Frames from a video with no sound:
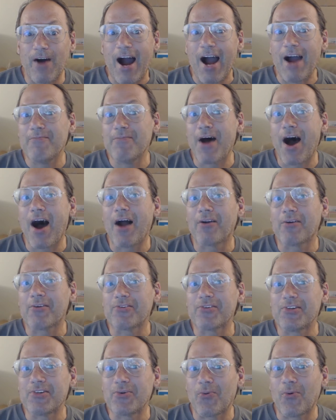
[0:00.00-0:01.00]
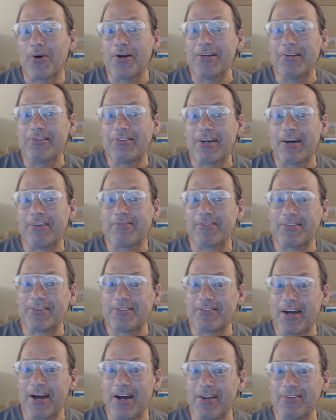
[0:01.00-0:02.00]

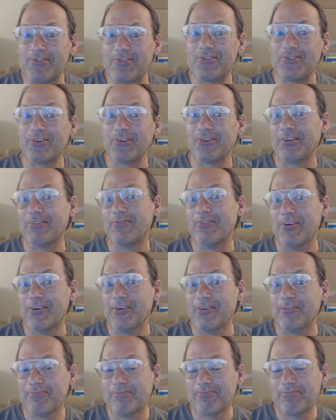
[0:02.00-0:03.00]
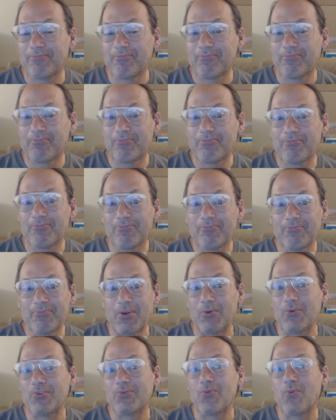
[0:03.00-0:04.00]
$5.27 delivered.
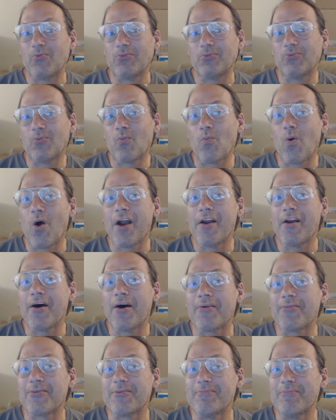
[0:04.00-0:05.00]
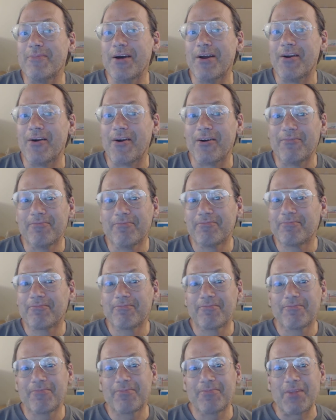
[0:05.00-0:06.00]
There was one other bidder.
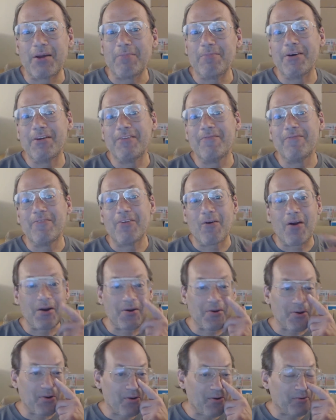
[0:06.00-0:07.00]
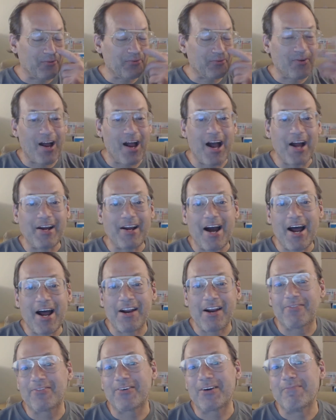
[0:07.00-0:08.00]
They bid very little. So I
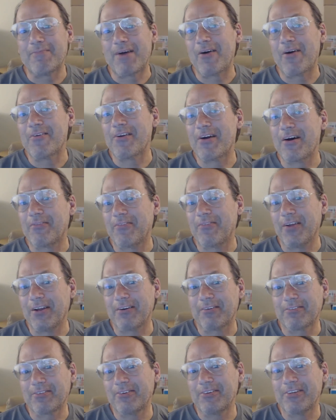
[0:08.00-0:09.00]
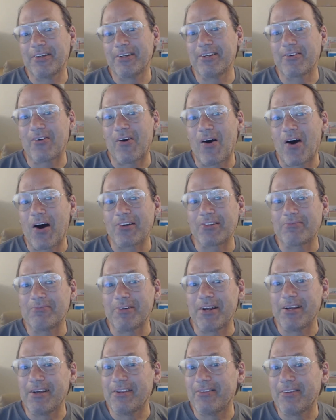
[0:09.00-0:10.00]
got it for about nothing. So it didn't
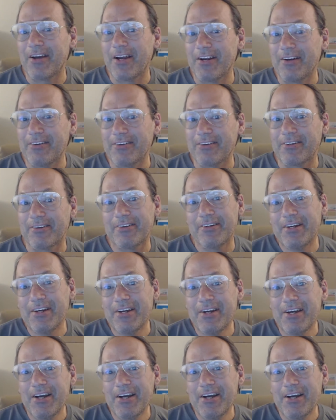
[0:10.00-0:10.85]
cost me anything to